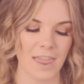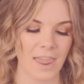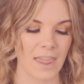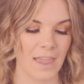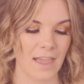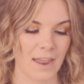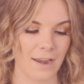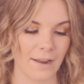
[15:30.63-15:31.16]

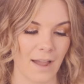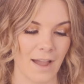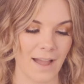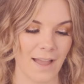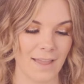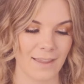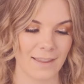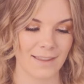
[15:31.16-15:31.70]
And
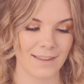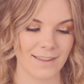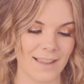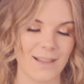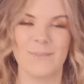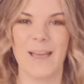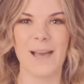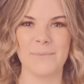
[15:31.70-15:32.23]

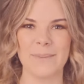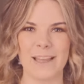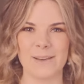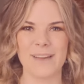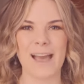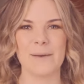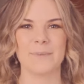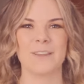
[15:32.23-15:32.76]
I'm happy. I'm
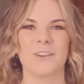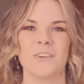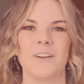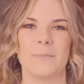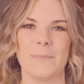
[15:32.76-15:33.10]
a happy girl.